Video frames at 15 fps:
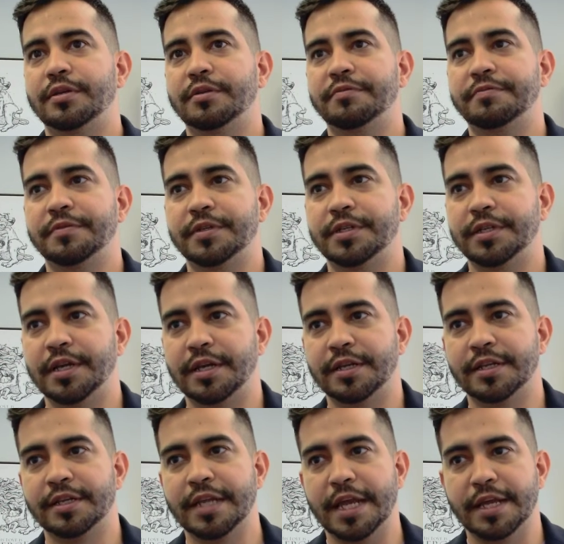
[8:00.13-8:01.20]
officiate
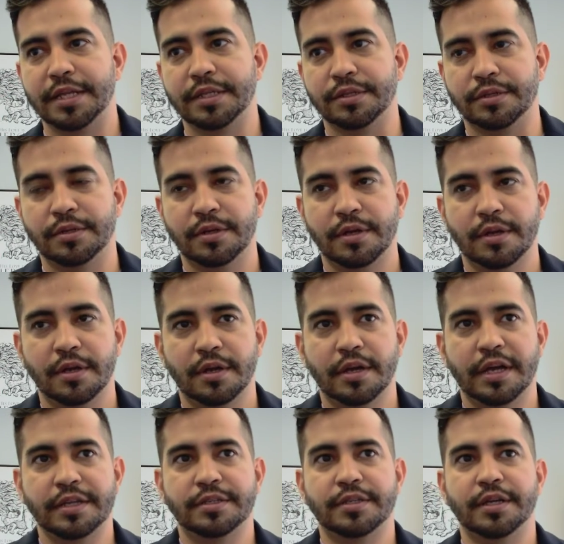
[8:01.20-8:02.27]
an end.
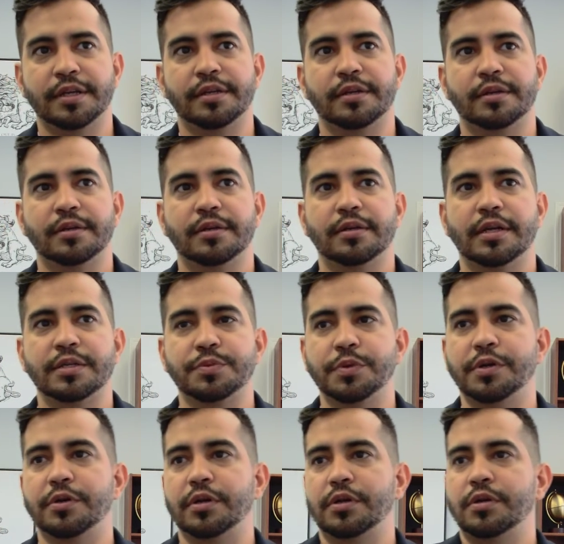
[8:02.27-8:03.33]
I said, as we
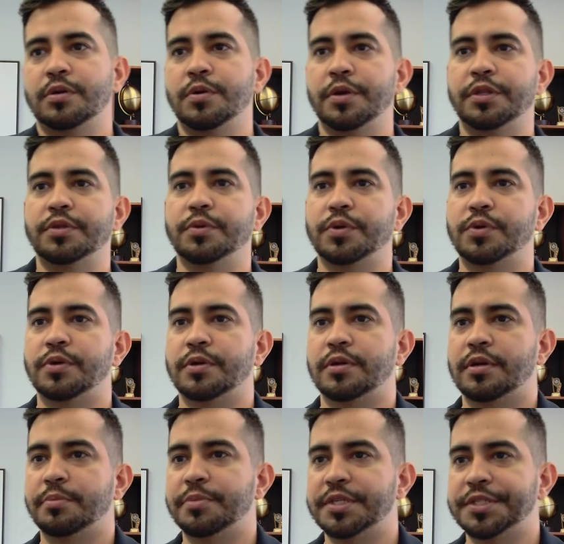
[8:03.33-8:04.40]
were going through
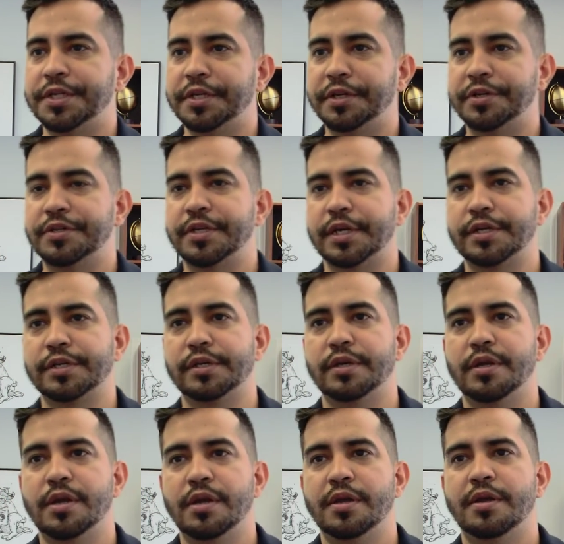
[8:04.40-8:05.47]
a busy intersection,
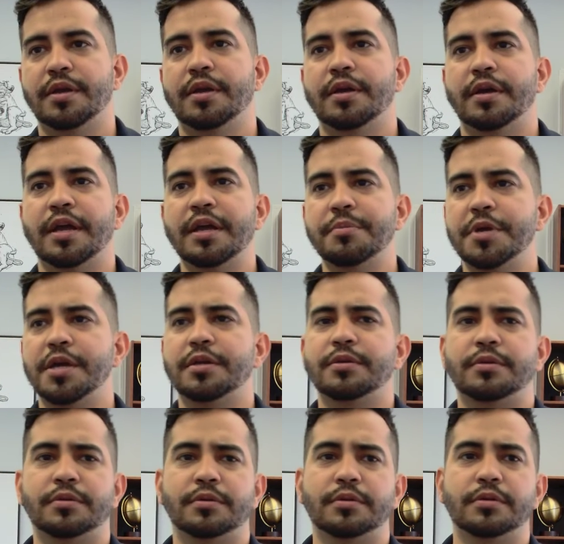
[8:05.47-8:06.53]
"Hey man,
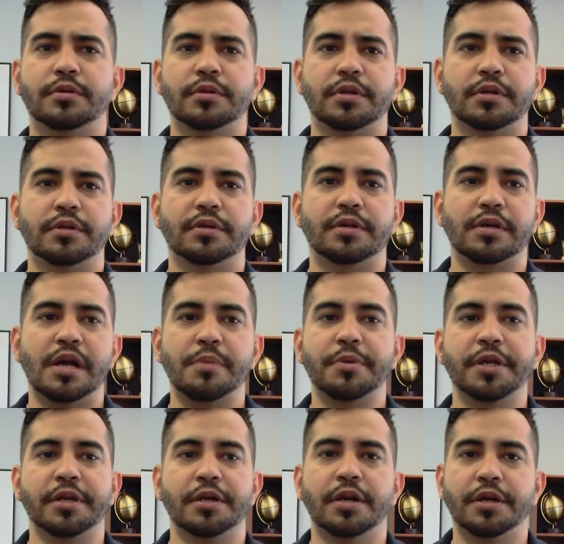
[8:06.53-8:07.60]
I'm
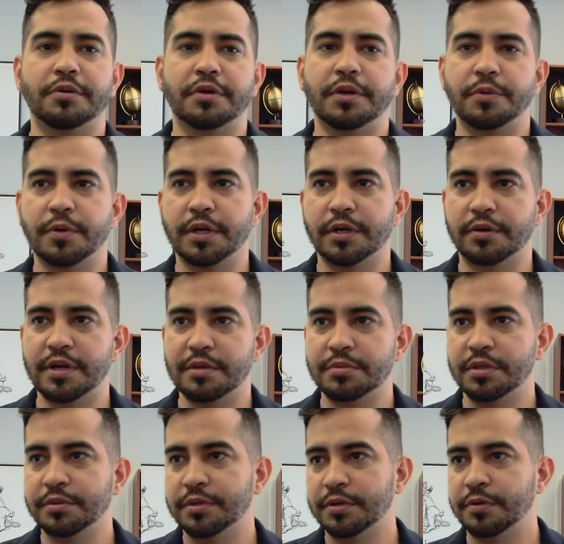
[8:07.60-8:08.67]
getting hungry. You want to grab
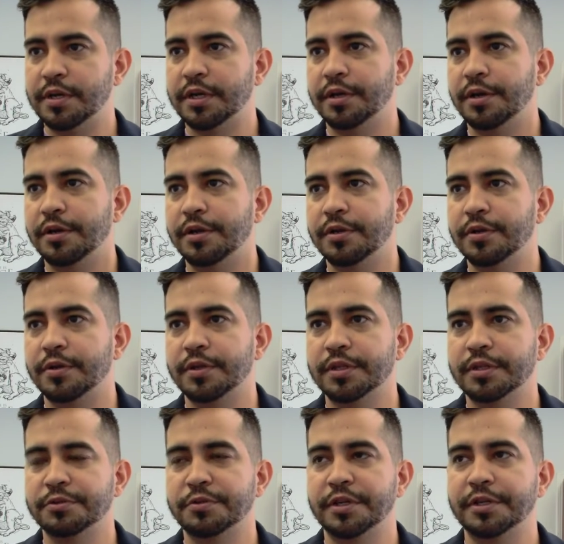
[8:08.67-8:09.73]
something around here? You know
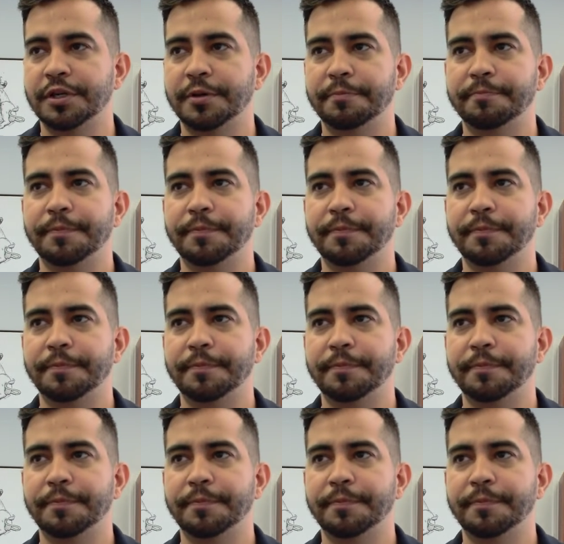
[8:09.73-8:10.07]
anything around here?"